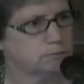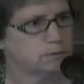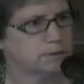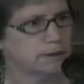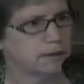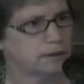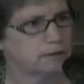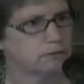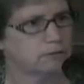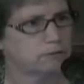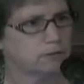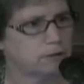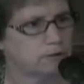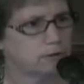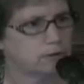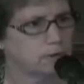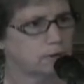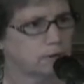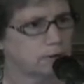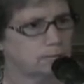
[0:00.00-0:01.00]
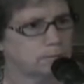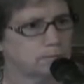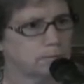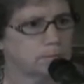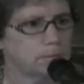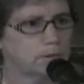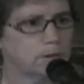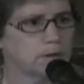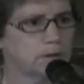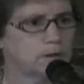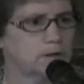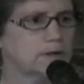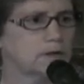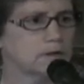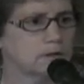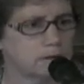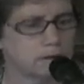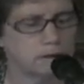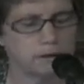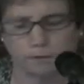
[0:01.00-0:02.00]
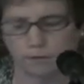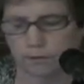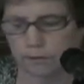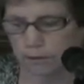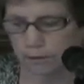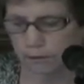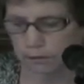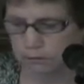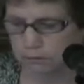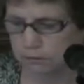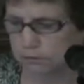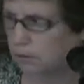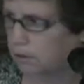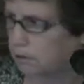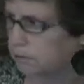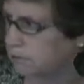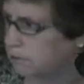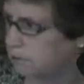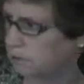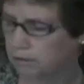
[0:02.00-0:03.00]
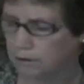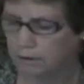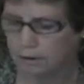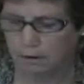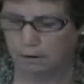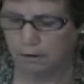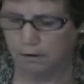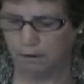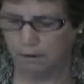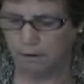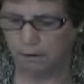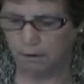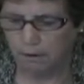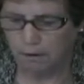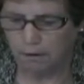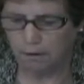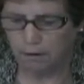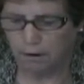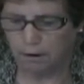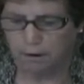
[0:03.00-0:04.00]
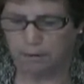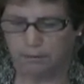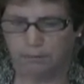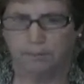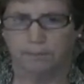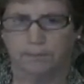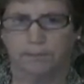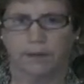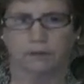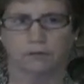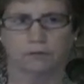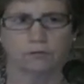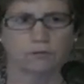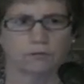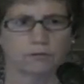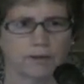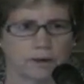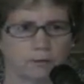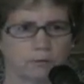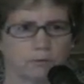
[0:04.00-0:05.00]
plants that kill everything else out there. And so that